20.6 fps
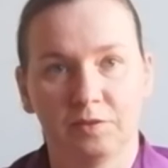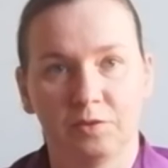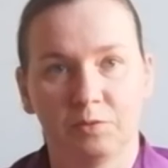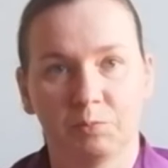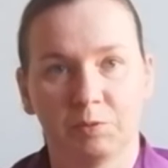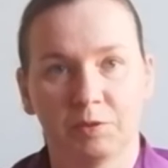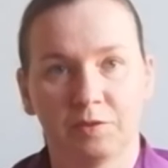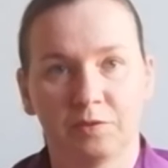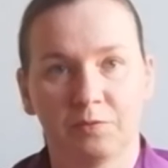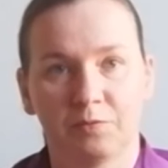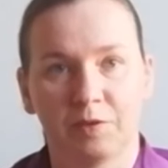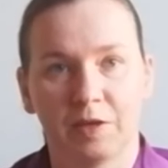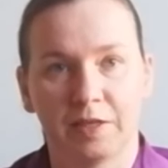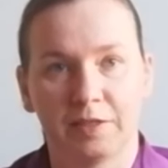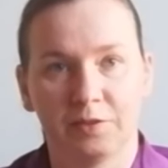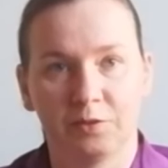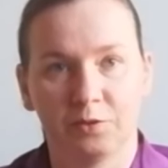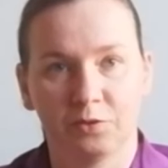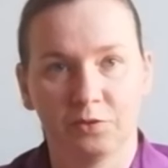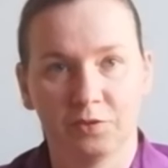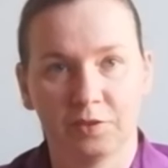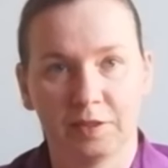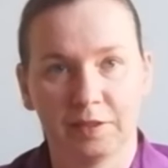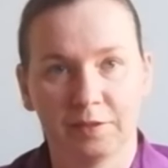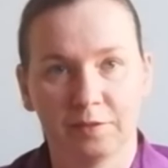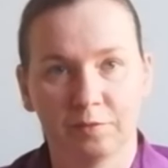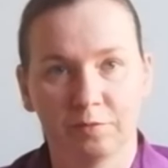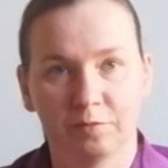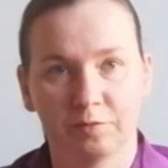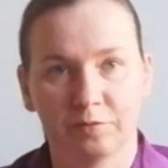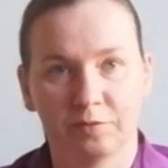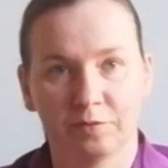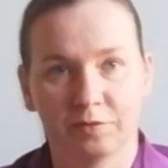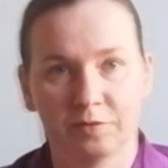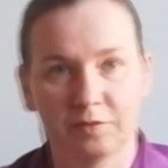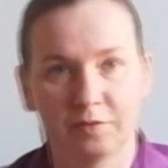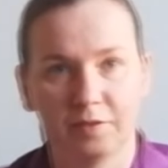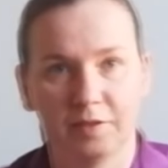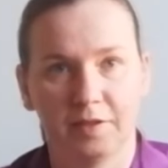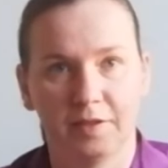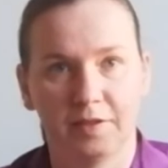you must find yourself,
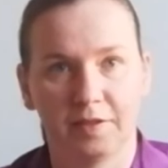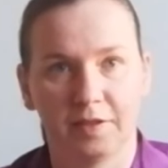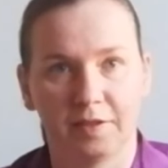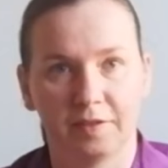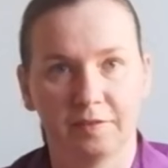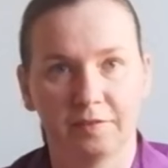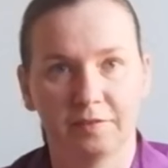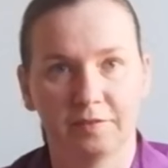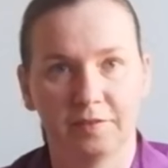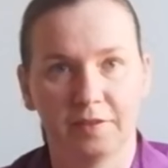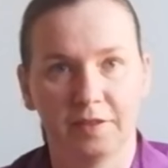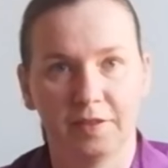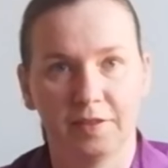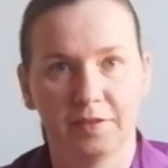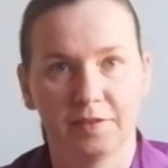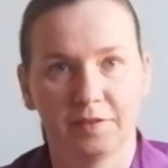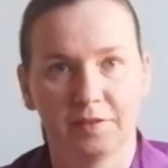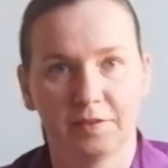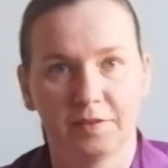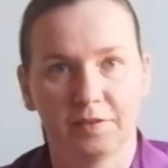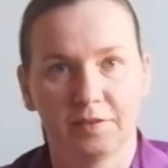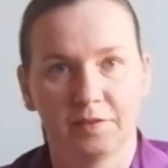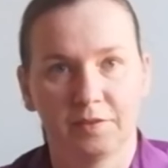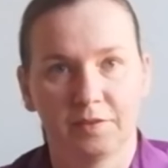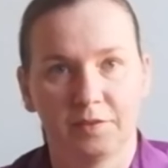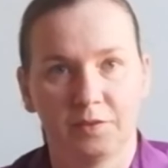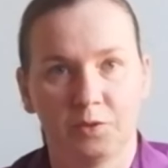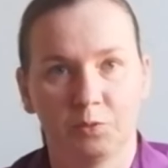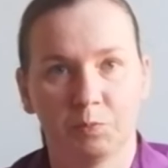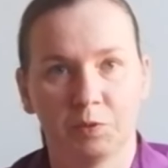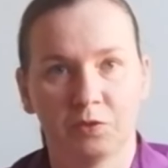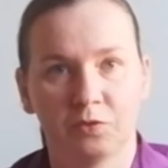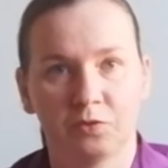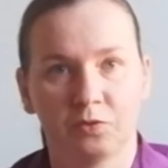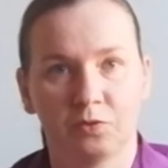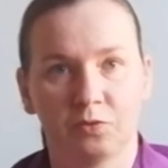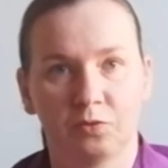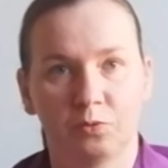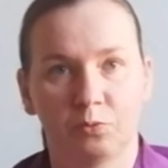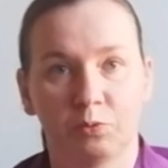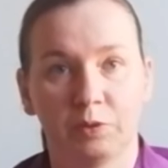and others say you must
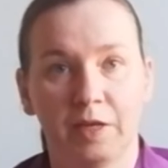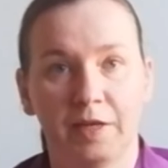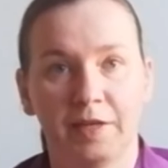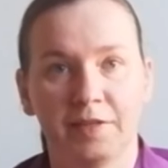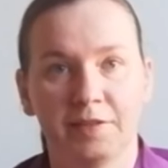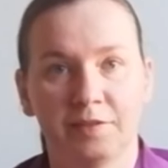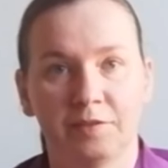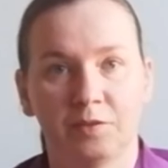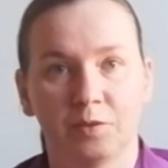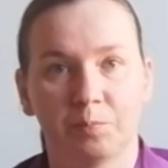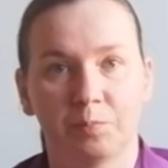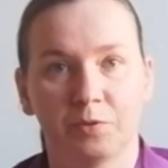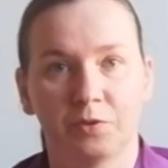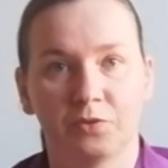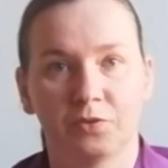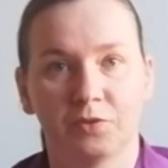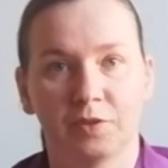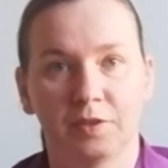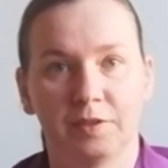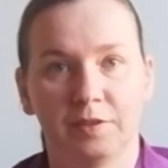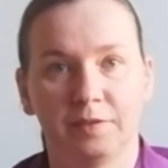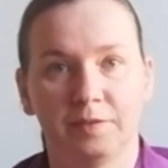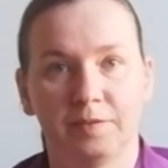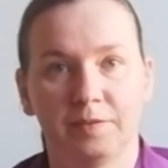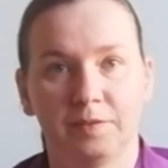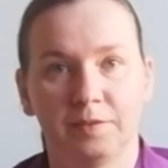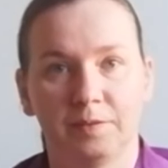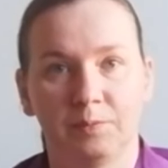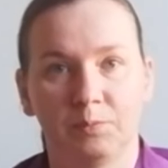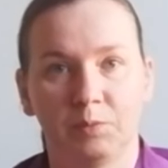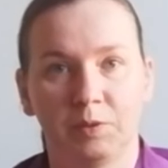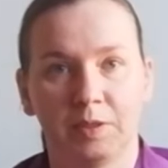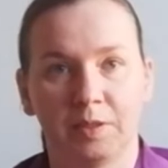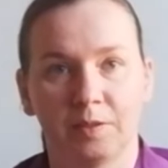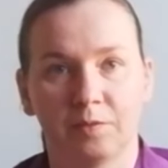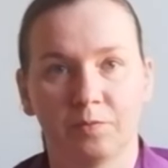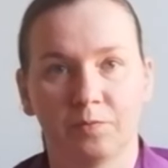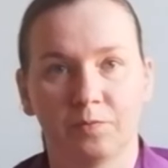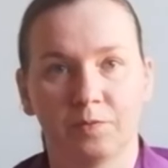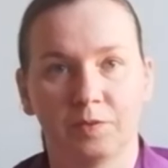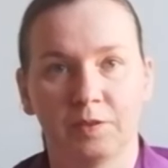create your personality. We
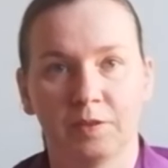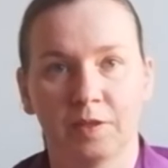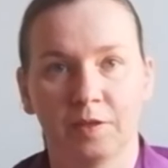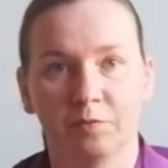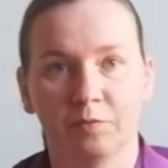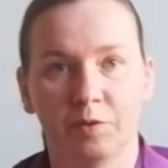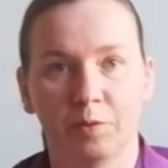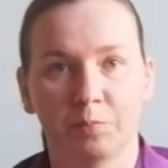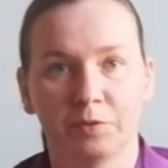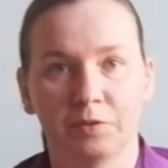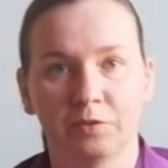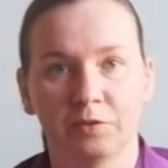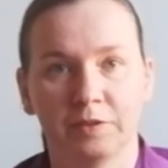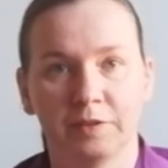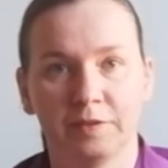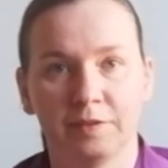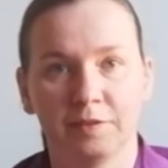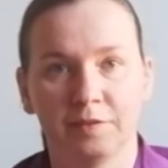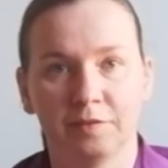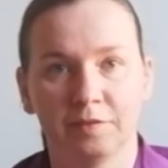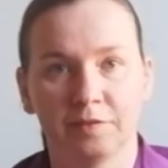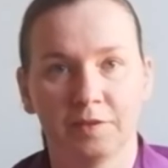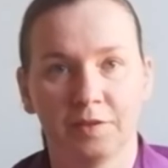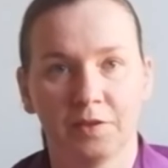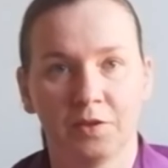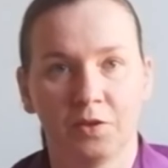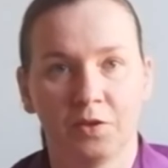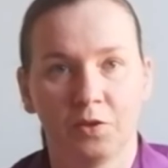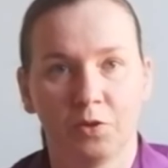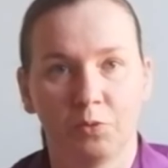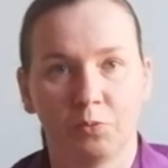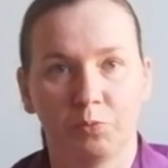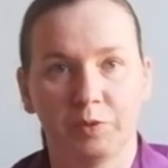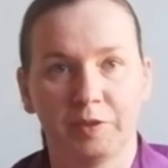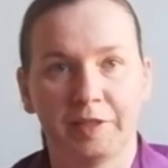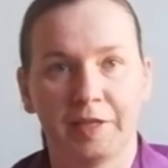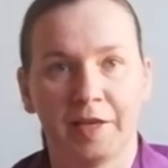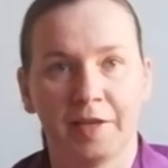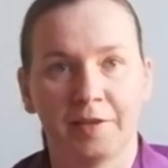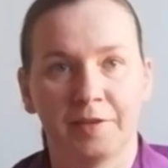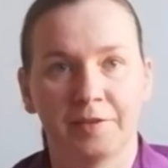have enough opportunities, we
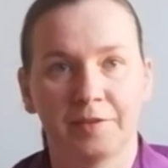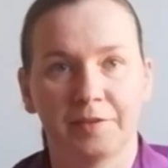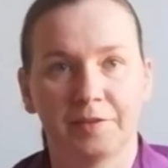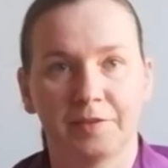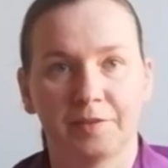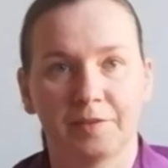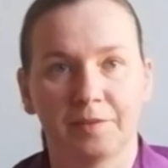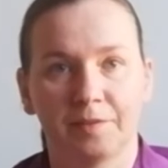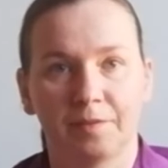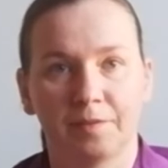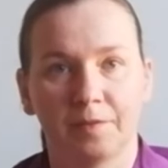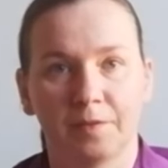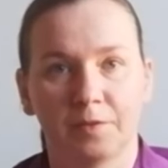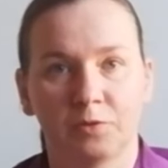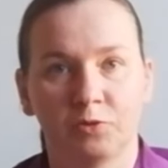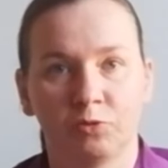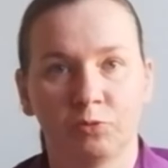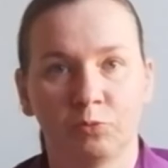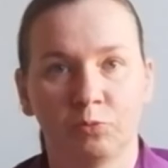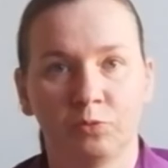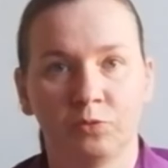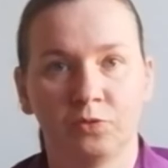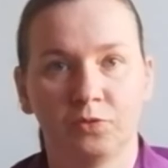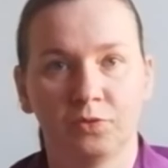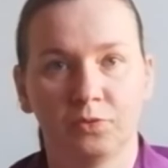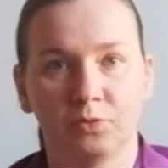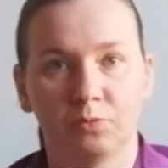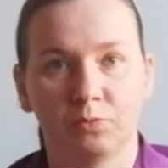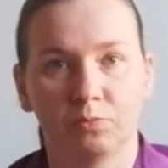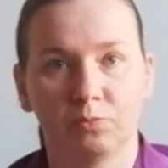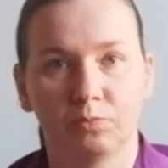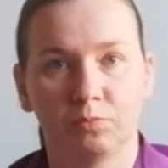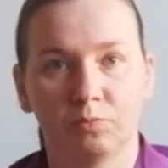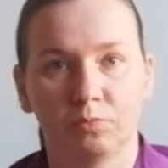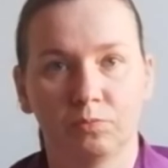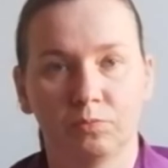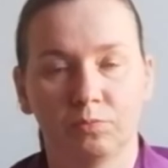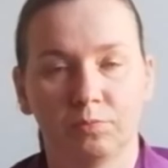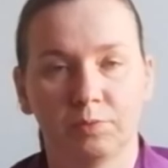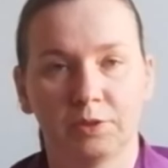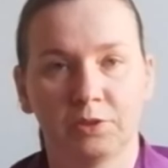can choose
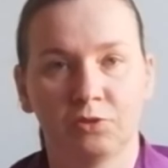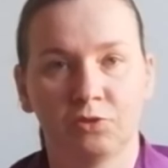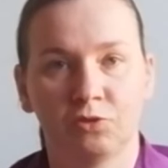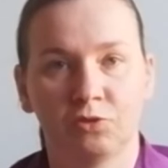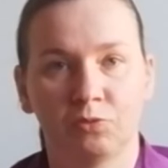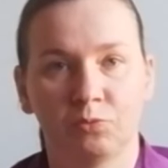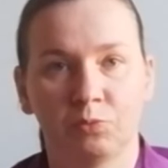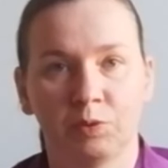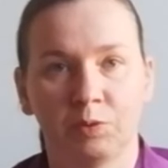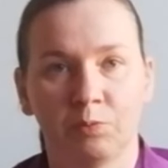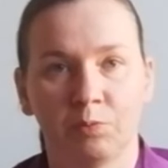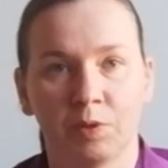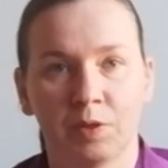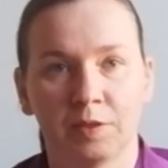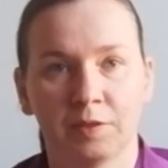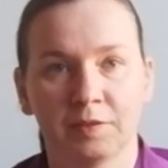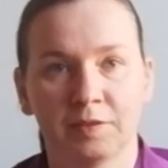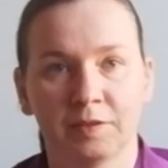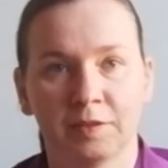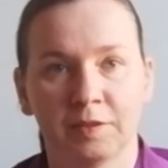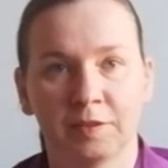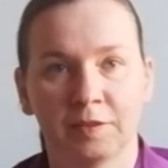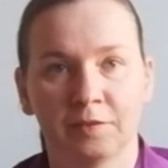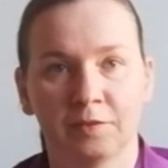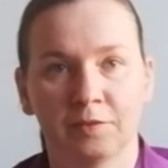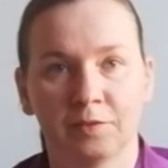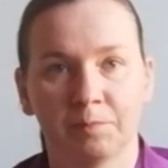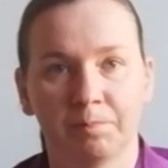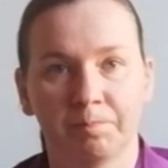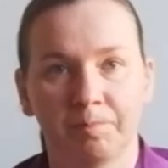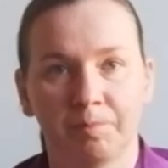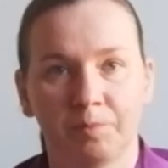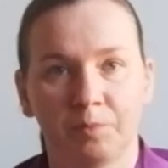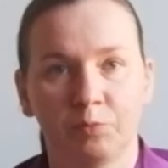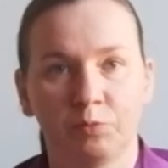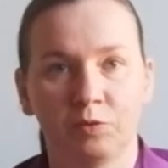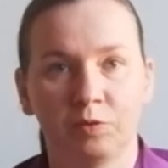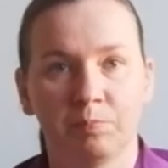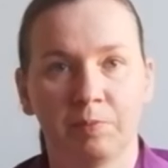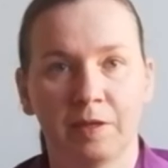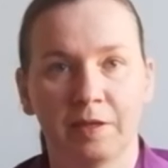which we want and
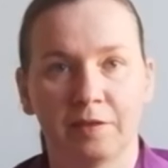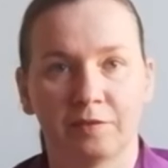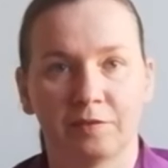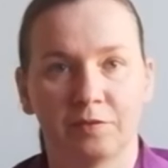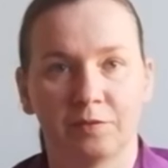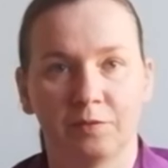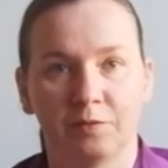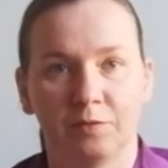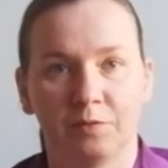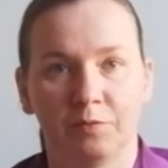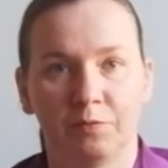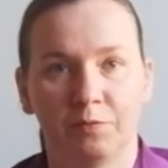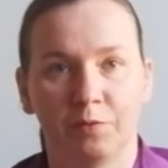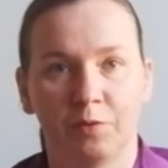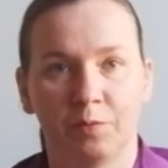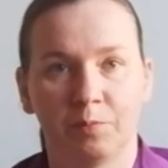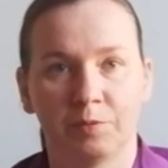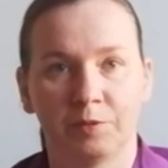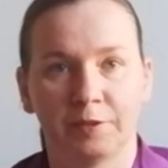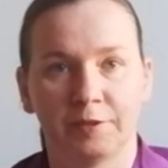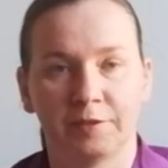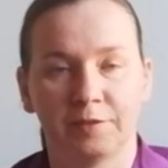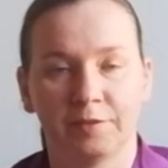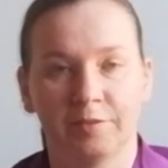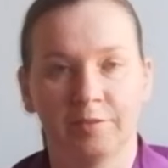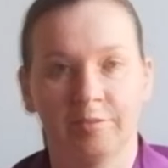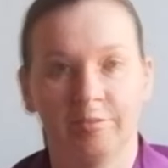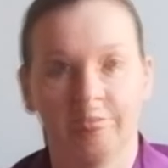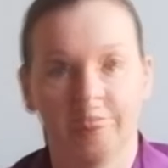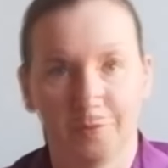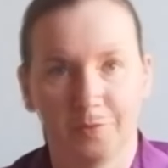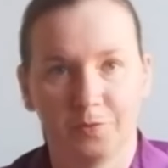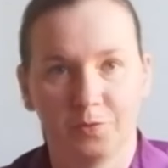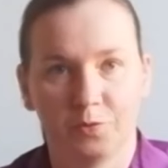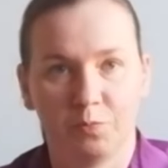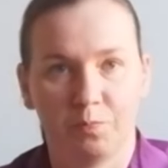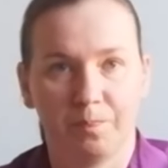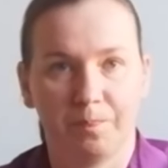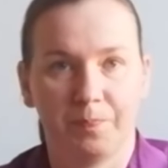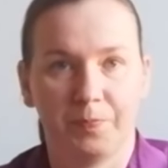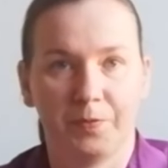do the best from it. So,